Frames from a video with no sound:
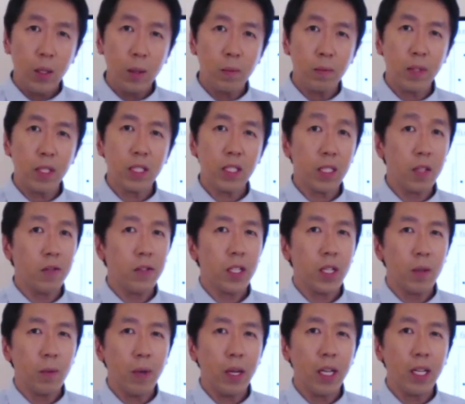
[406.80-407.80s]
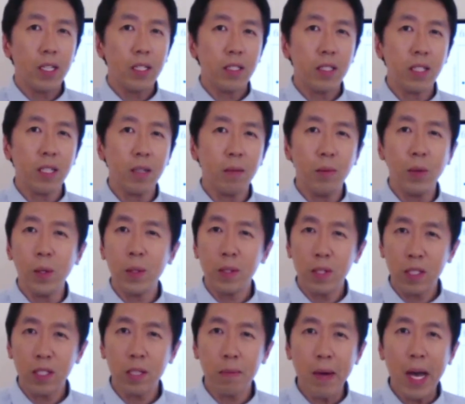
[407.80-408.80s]
I hope this gives you a way to more
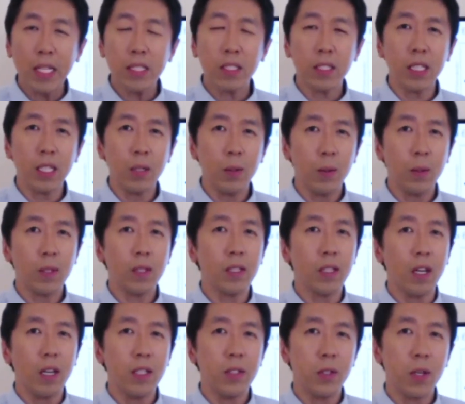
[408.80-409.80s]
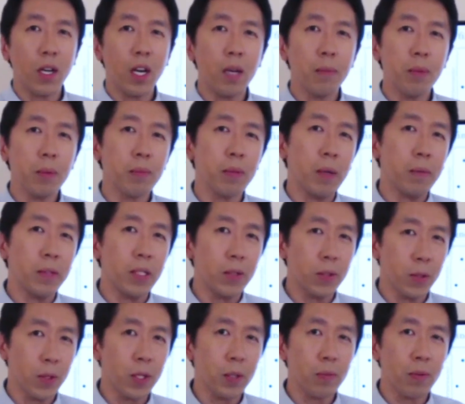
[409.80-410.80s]
systematically organize your
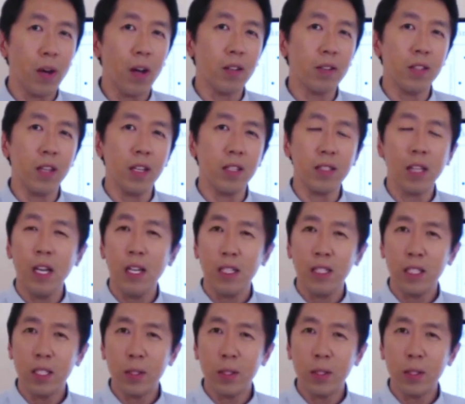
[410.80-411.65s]
hyperparameter search process.